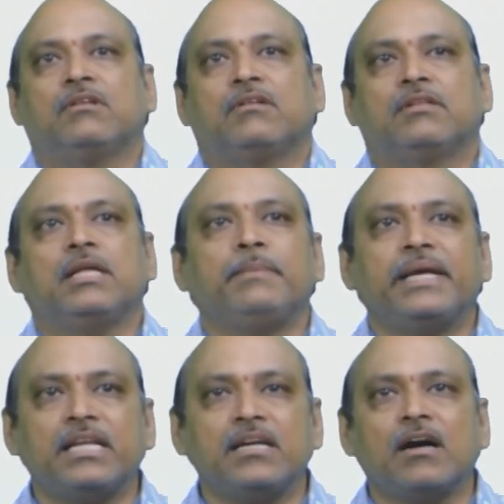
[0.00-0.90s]
The
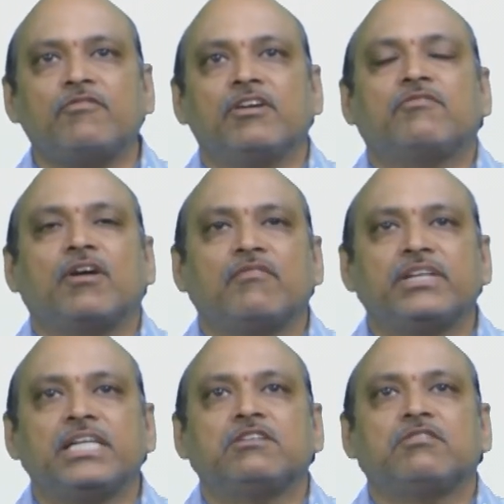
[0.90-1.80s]
meaning of f of
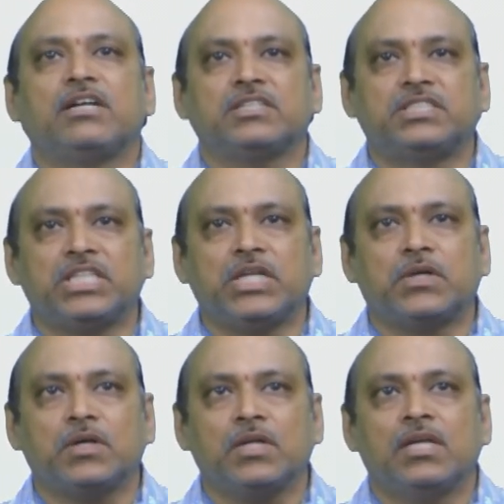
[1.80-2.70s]
e equal to
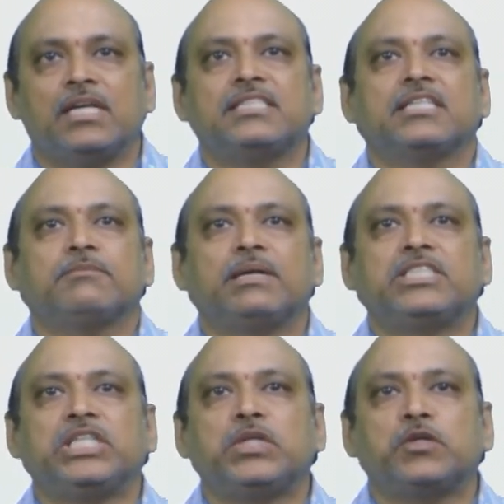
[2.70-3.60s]
0 is nothing but
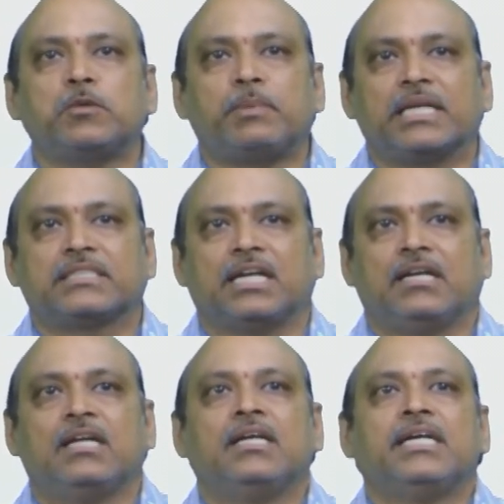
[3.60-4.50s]
0%.
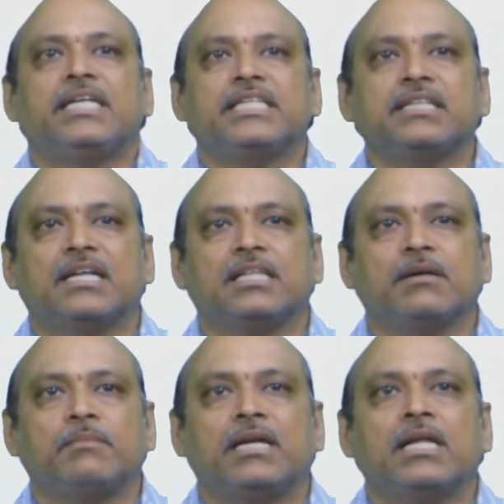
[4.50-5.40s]
It is
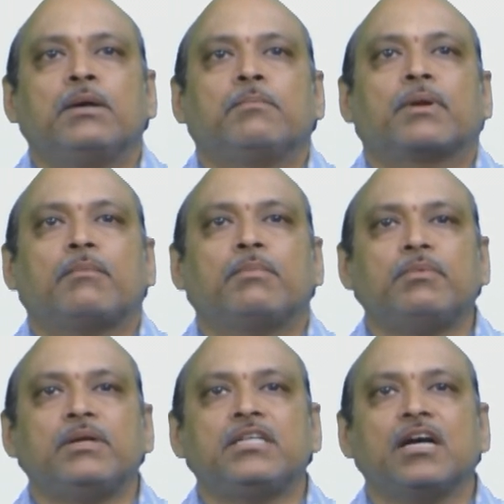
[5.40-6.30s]
nothing but
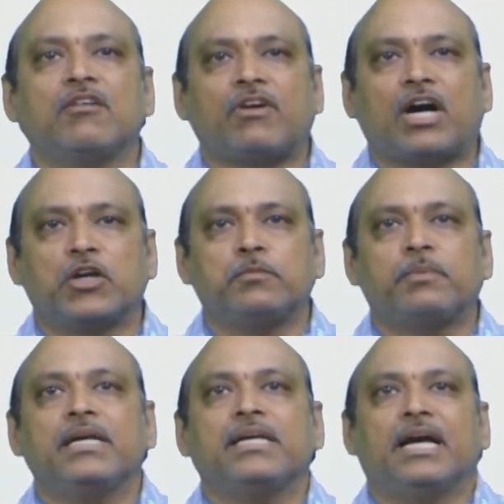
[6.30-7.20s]
probability of
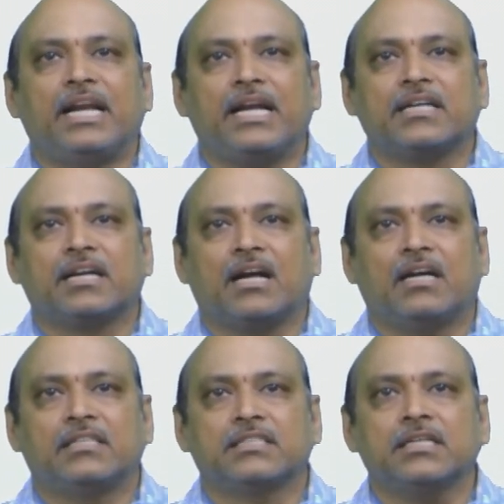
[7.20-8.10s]
occupying
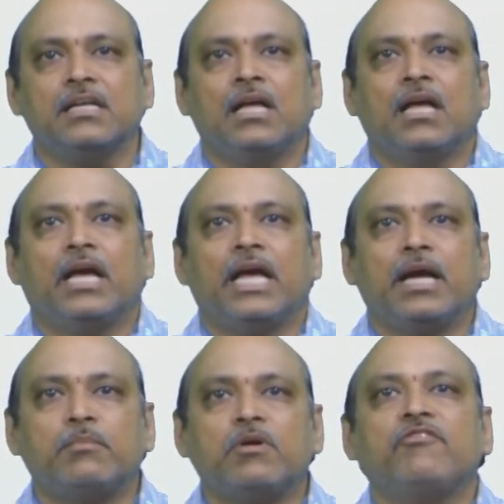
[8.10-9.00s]
electrons
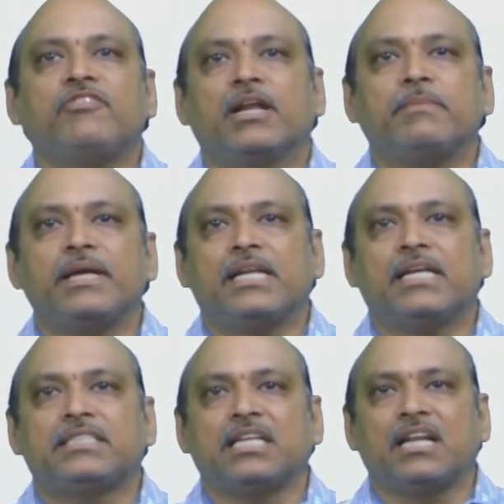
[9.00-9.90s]
above Fermi
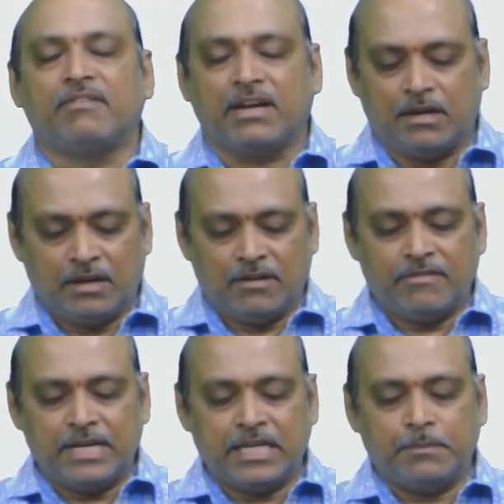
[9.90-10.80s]
energy level
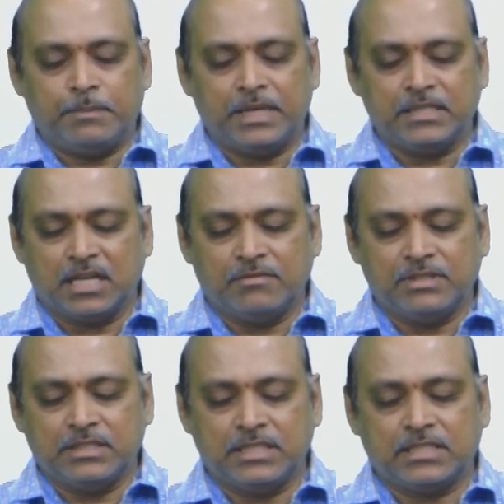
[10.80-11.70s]
when temperature of
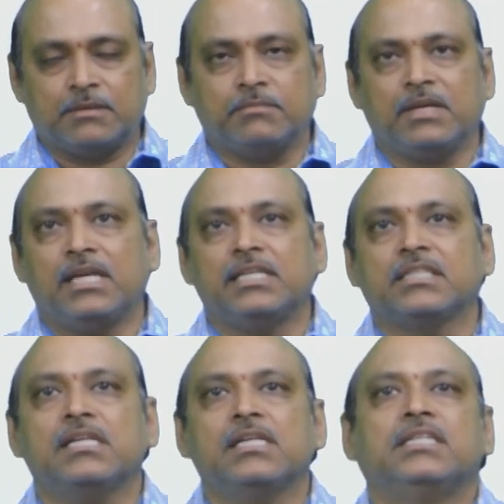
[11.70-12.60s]
the system is
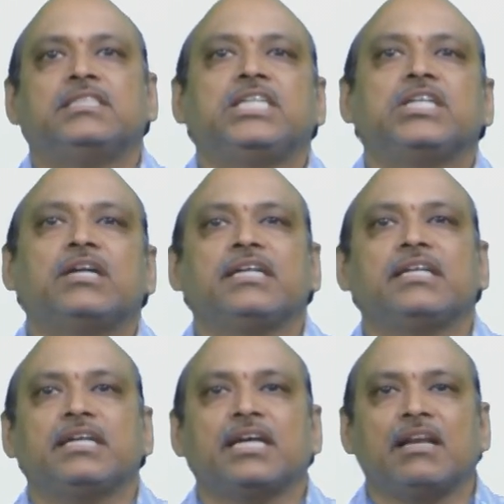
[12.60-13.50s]
0
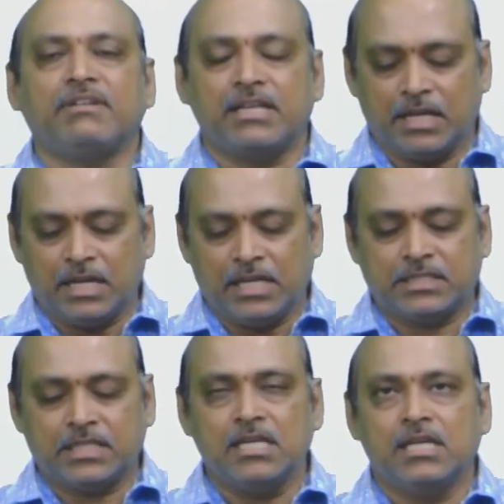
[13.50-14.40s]
degree Kelvin
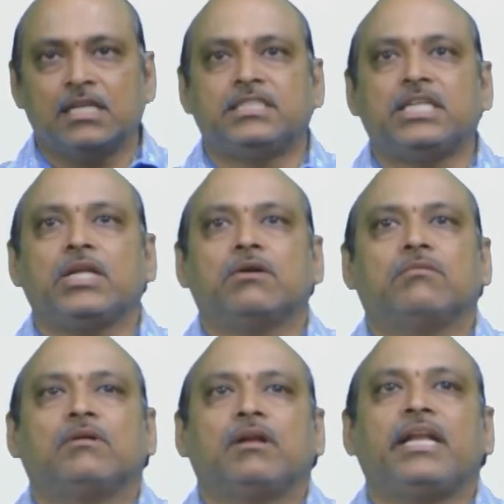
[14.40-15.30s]
is 0.
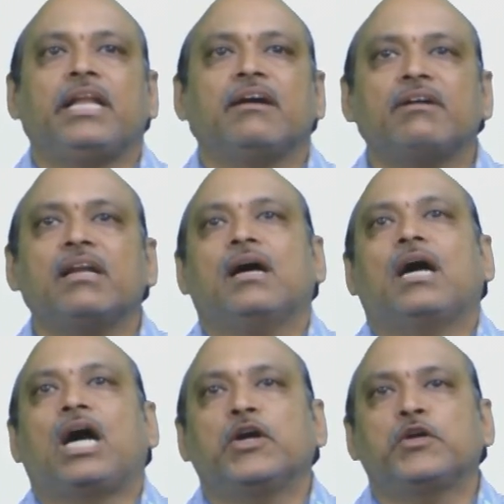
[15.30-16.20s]
Never
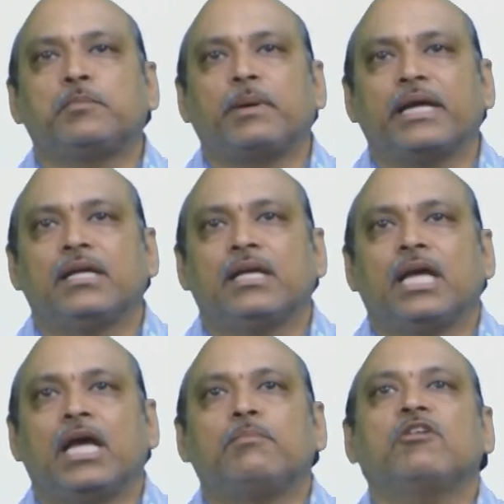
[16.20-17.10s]
occupy
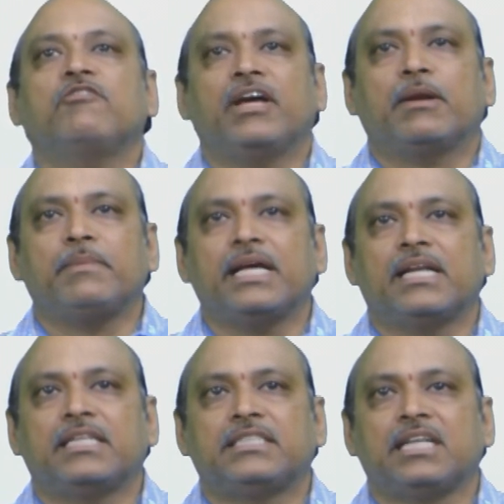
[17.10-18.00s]
above Fermi
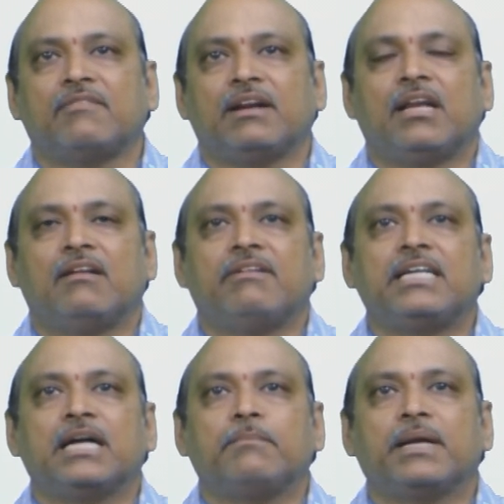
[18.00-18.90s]
energy level when
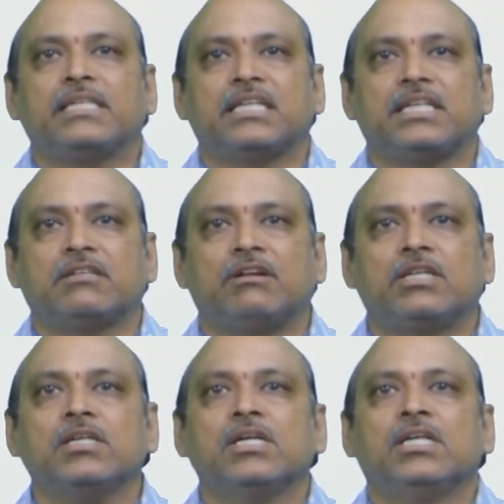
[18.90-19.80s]
temperature equal
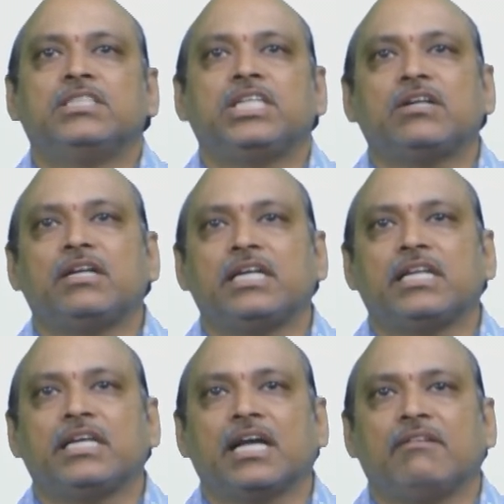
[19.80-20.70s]
to 0
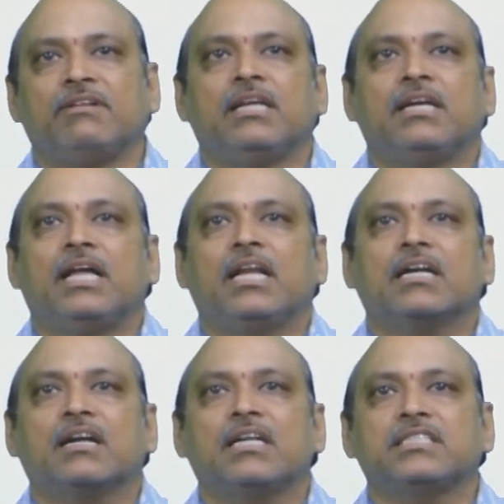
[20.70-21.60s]
degree Kelvin.
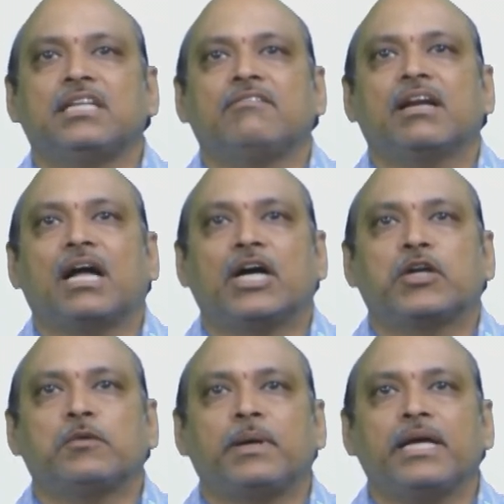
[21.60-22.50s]
Electrons never
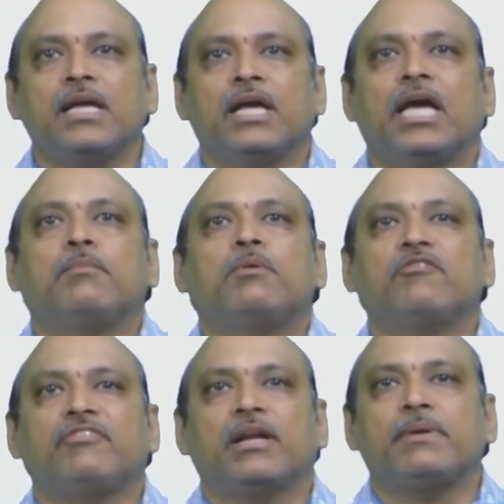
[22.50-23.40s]
occupy
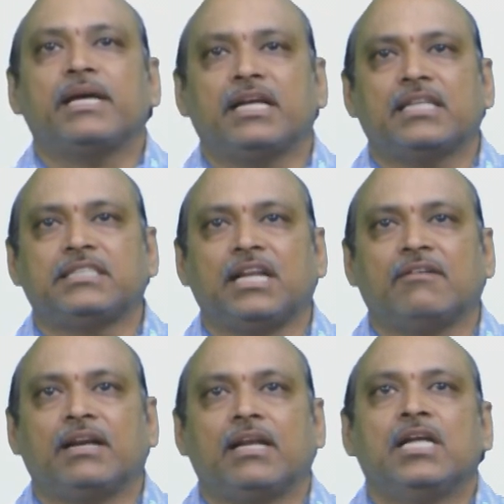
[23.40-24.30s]
above Fermi energy
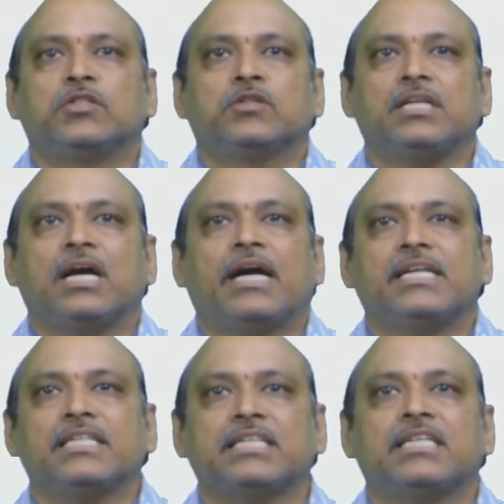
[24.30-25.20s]
level. So the
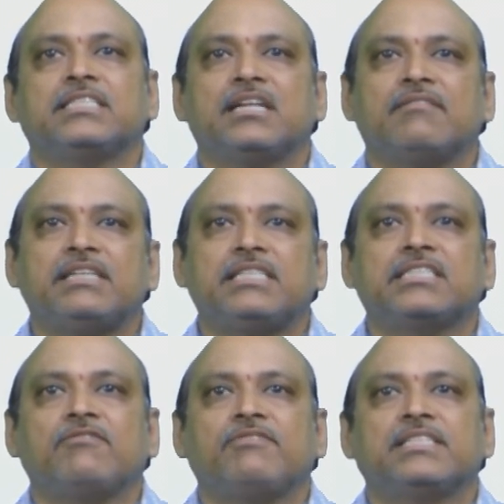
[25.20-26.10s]
highest energy level
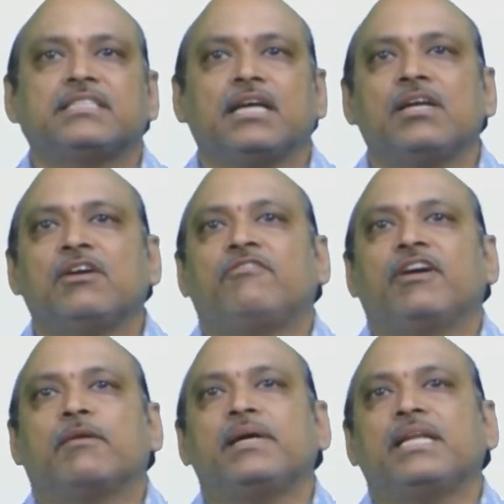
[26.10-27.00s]
itself is the
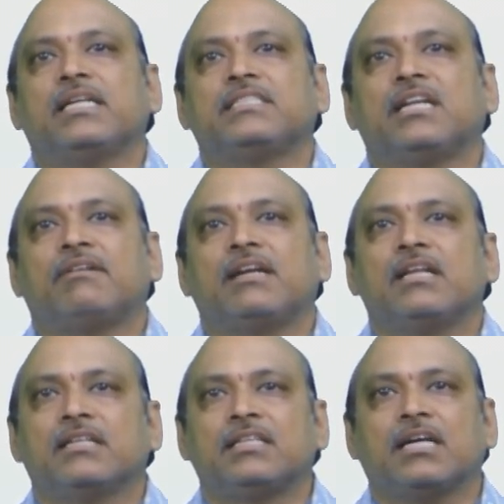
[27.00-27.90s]
Fermi energy level.
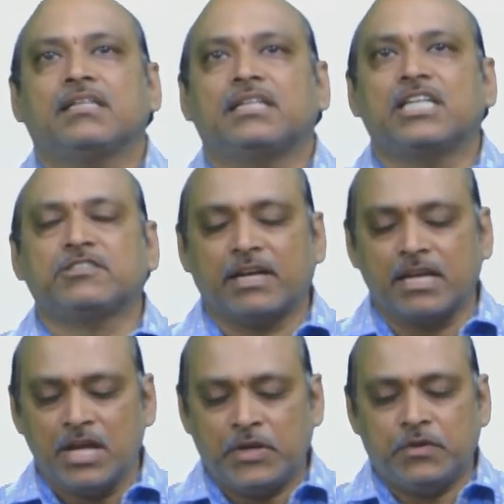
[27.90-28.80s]
That's
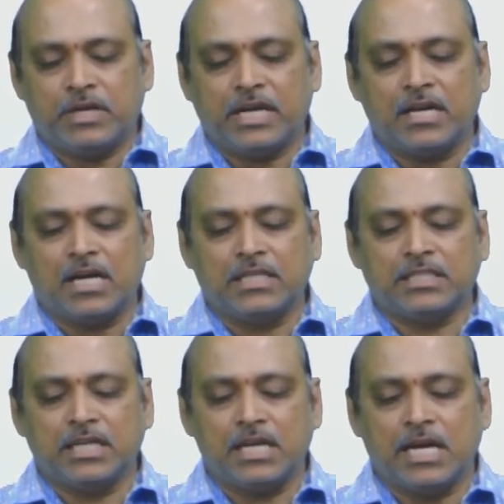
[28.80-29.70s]
why you cannot
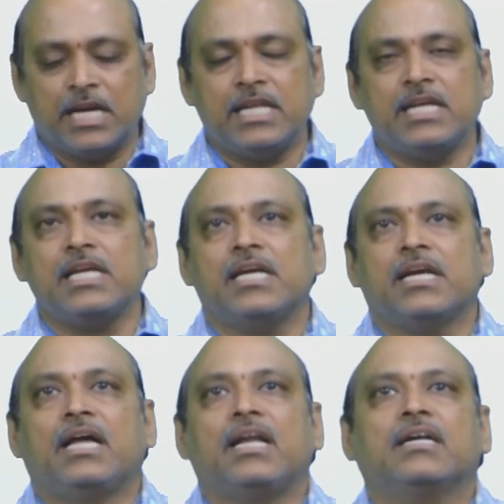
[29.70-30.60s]
see any
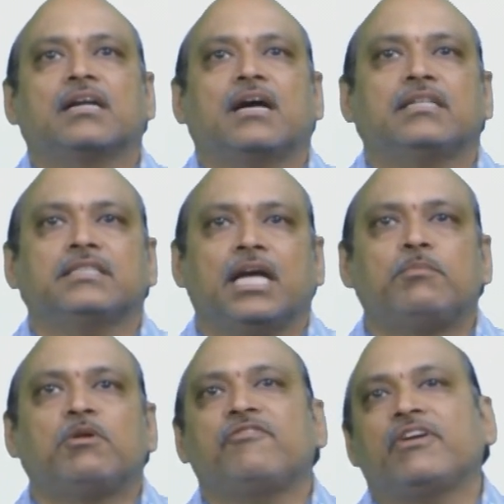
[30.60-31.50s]
electrons
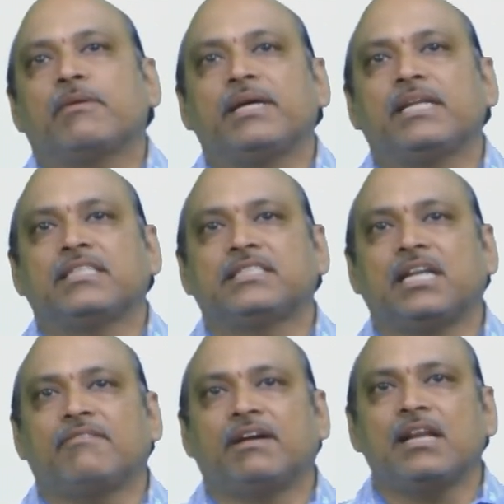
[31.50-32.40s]
above Fermi energy
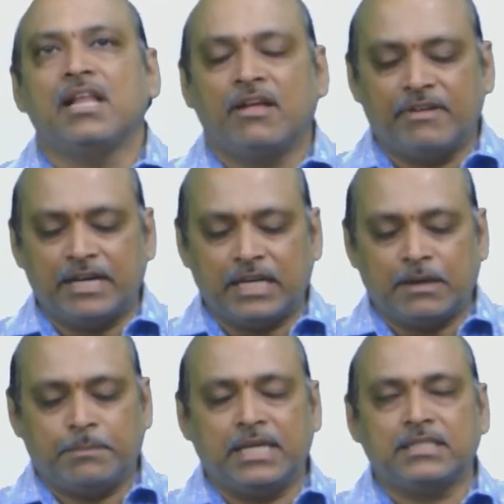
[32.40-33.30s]
level when
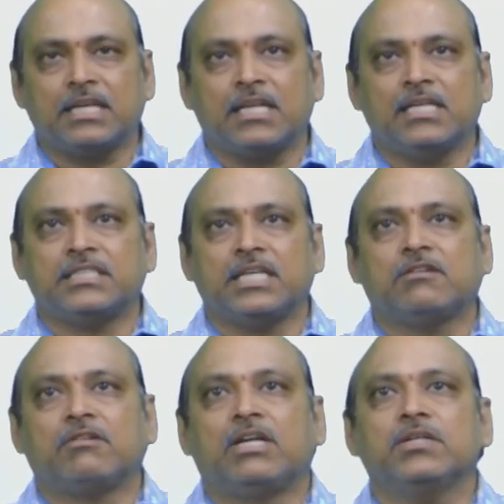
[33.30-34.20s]
temperature is
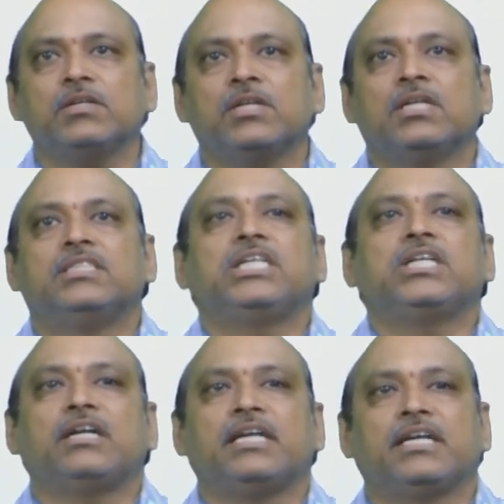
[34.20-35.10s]
equal to
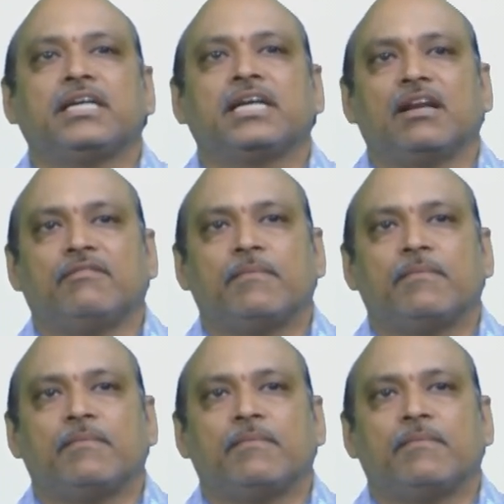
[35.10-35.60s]
0 degree Kelvin.